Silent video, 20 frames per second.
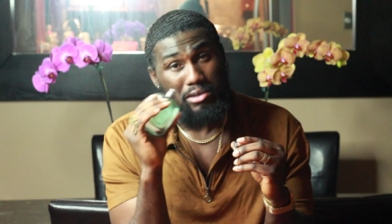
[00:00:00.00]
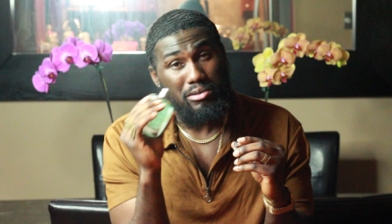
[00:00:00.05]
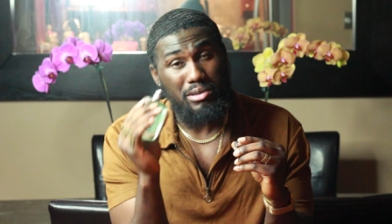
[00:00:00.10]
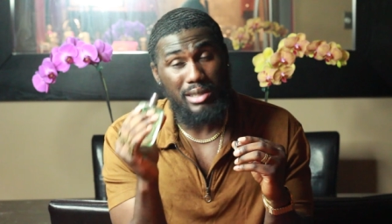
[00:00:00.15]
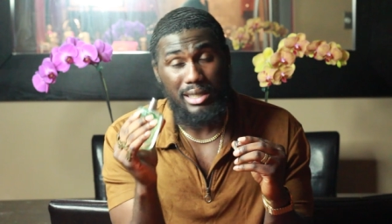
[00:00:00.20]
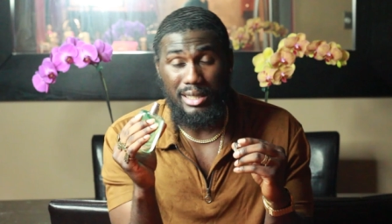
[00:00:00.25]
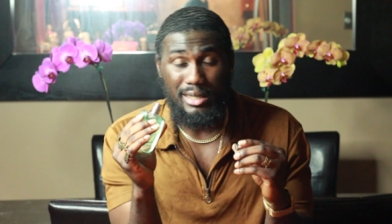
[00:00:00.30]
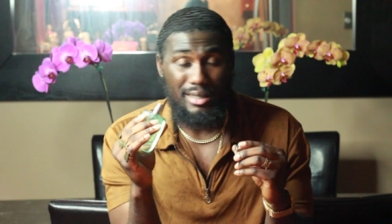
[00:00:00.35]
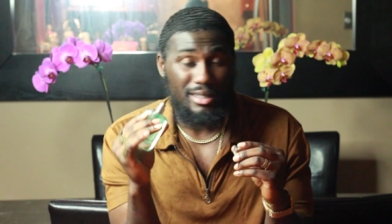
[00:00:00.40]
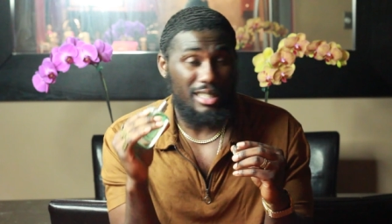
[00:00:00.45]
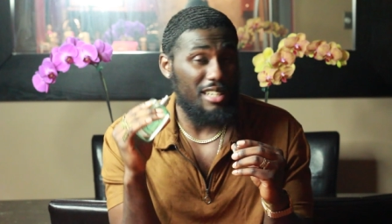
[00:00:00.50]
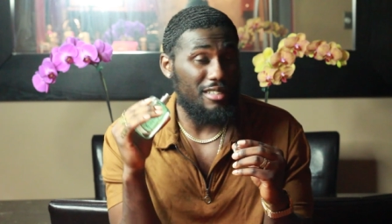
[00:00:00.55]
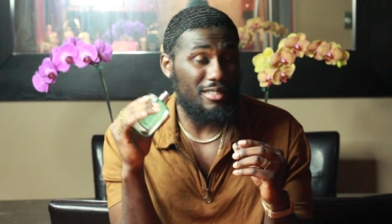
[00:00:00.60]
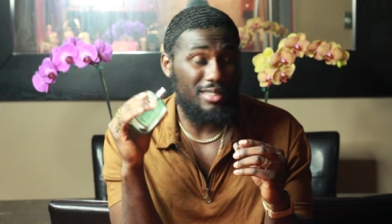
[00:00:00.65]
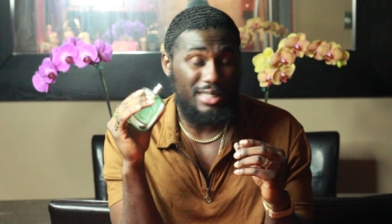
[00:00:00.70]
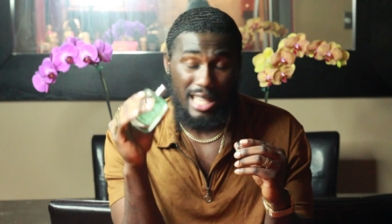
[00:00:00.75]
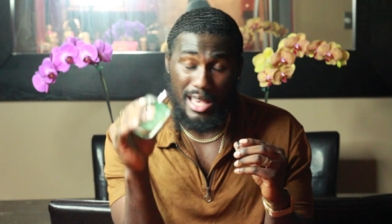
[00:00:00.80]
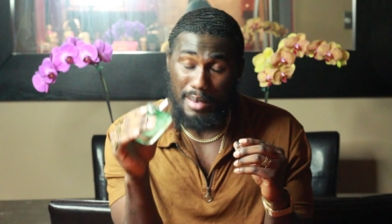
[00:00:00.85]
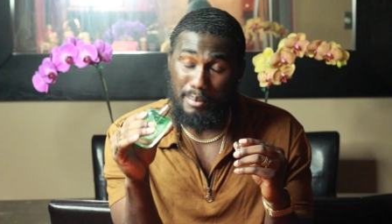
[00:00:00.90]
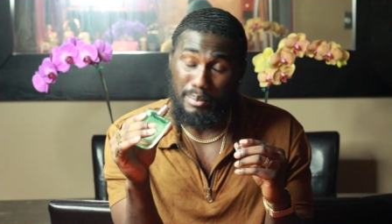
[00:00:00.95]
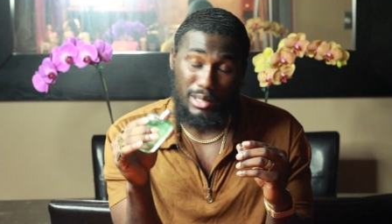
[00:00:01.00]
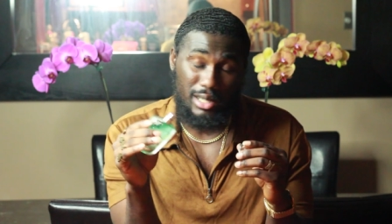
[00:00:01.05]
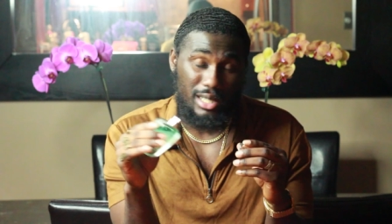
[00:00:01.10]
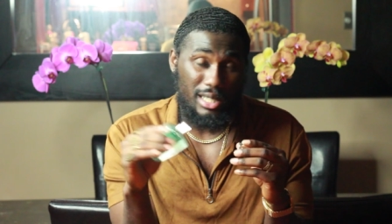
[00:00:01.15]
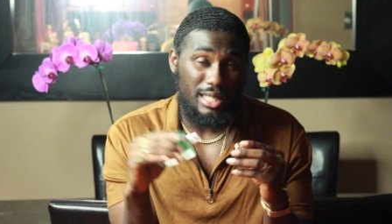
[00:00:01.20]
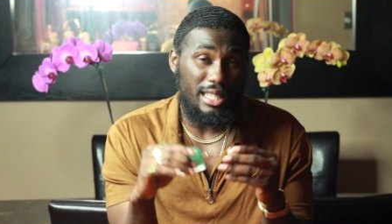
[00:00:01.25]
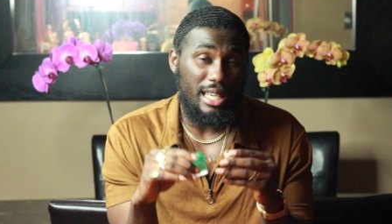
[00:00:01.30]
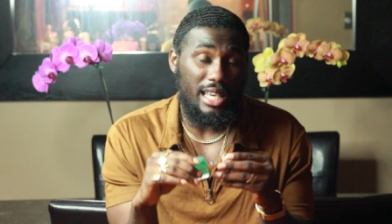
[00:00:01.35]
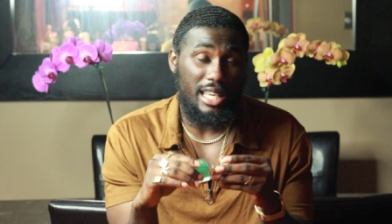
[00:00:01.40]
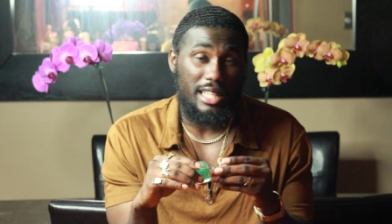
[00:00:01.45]
really sample
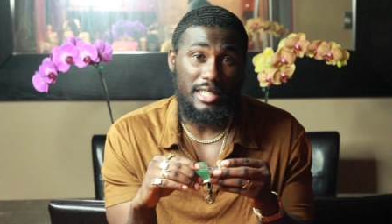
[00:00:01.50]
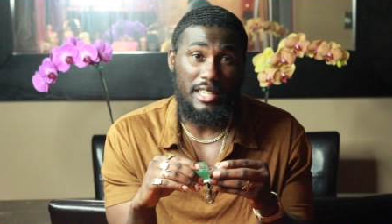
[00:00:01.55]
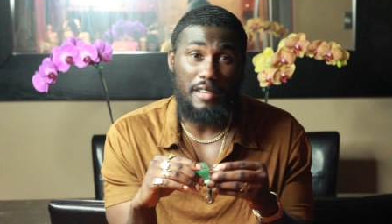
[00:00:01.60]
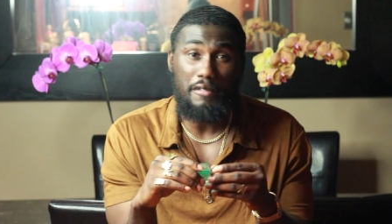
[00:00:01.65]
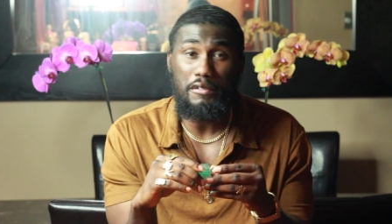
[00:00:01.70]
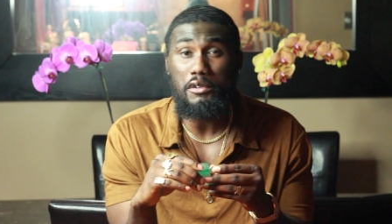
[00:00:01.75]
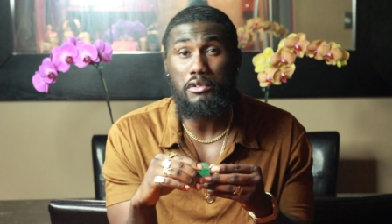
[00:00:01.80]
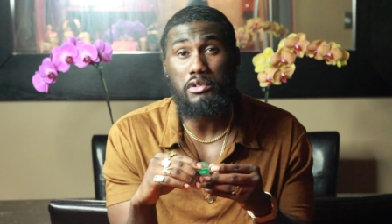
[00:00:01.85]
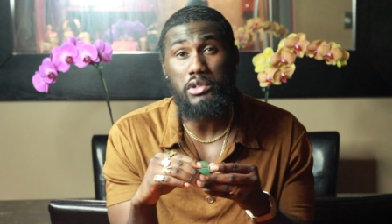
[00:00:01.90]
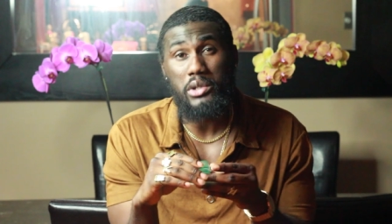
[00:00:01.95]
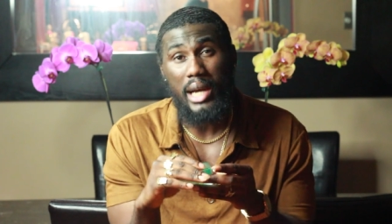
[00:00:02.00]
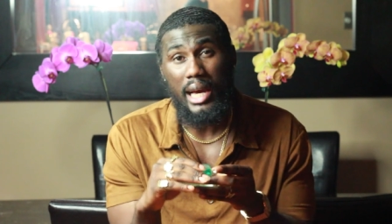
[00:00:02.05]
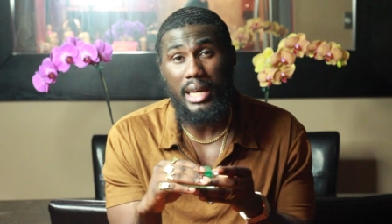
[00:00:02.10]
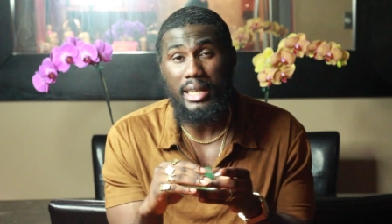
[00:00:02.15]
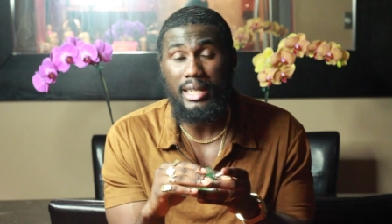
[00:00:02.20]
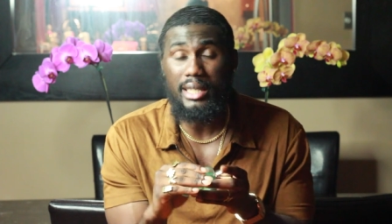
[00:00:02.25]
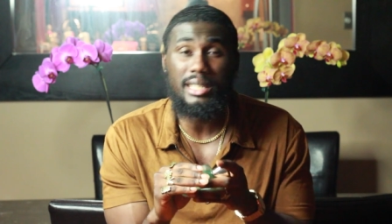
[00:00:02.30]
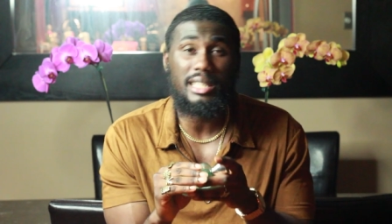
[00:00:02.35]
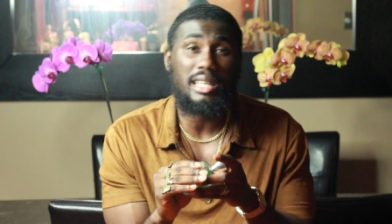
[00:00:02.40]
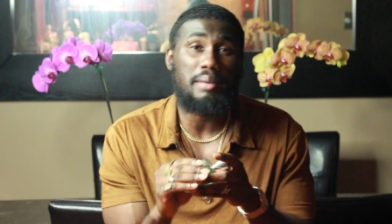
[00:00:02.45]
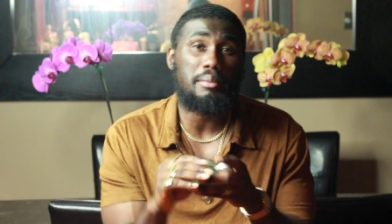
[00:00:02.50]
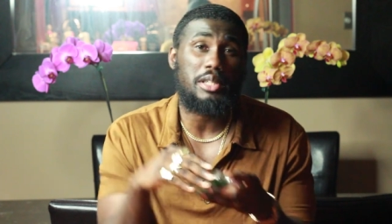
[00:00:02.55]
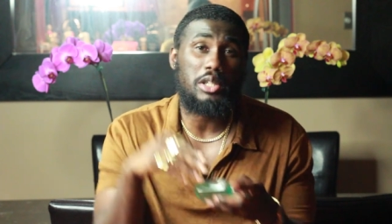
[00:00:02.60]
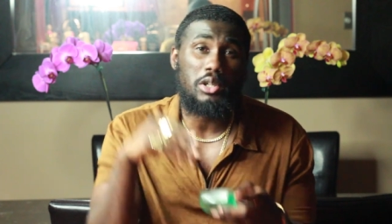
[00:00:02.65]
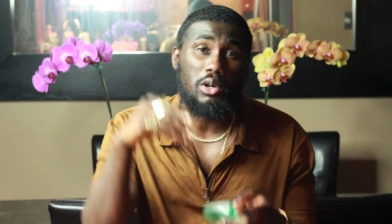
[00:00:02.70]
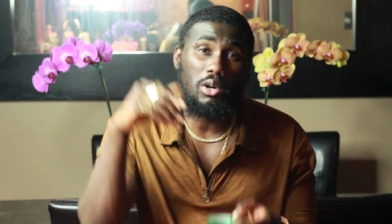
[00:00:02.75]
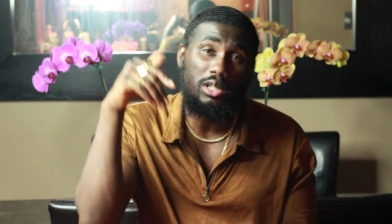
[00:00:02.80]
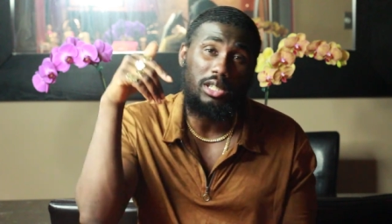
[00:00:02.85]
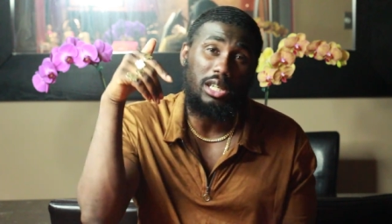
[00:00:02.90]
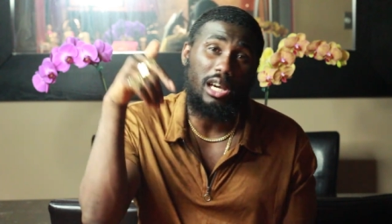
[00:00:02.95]
it and if you've tried it let me
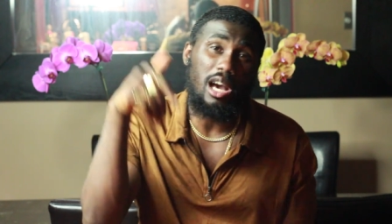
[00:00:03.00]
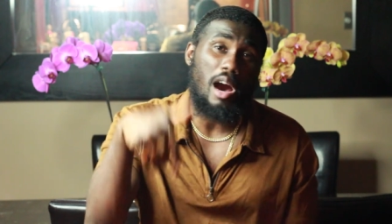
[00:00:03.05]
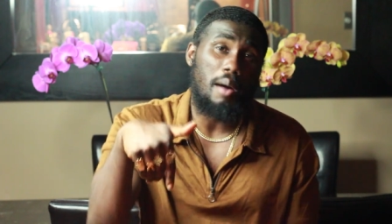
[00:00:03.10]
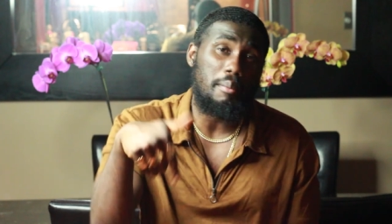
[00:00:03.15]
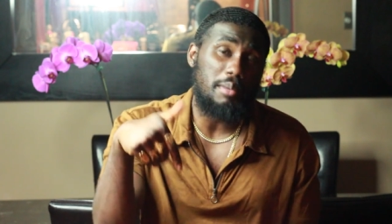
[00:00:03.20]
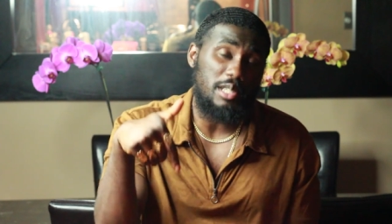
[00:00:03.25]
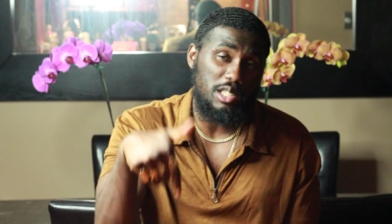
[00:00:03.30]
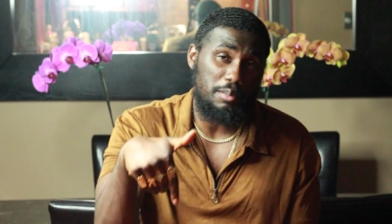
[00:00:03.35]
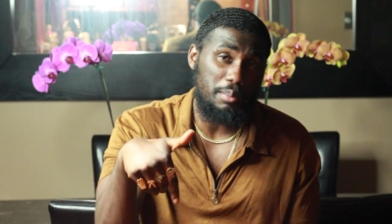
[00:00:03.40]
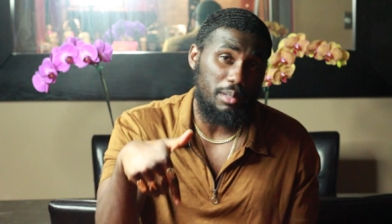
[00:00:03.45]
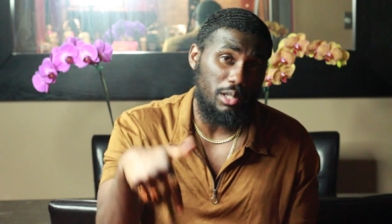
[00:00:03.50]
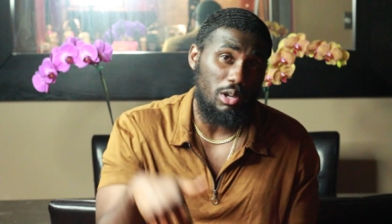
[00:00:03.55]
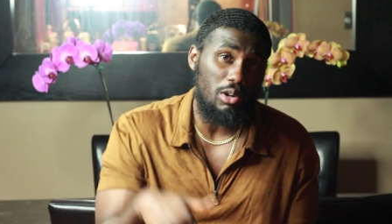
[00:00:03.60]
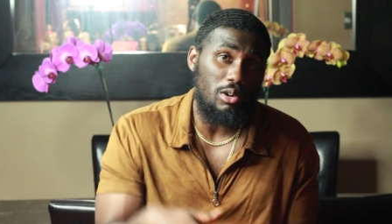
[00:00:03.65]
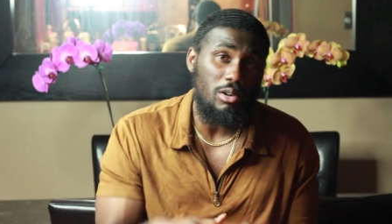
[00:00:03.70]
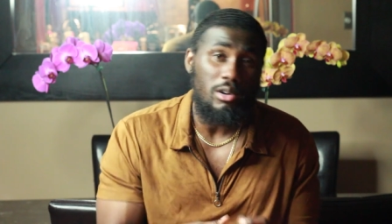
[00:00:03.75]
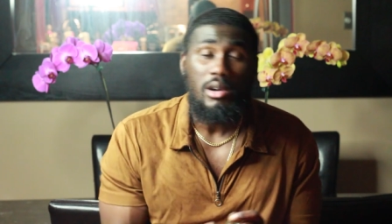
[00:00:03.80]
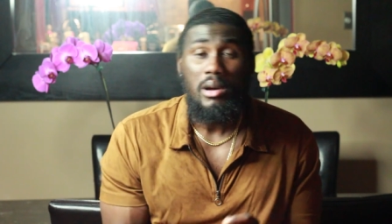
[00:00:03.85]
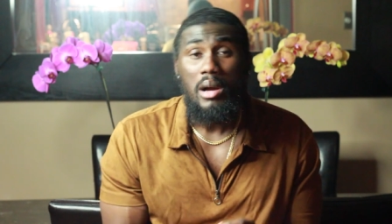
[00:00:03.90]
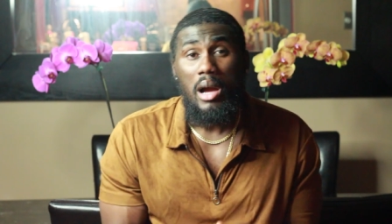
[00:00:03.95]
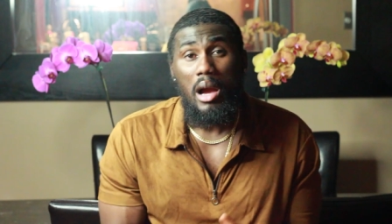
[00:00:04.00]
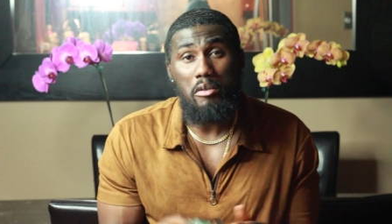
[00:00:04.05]
know in the comments below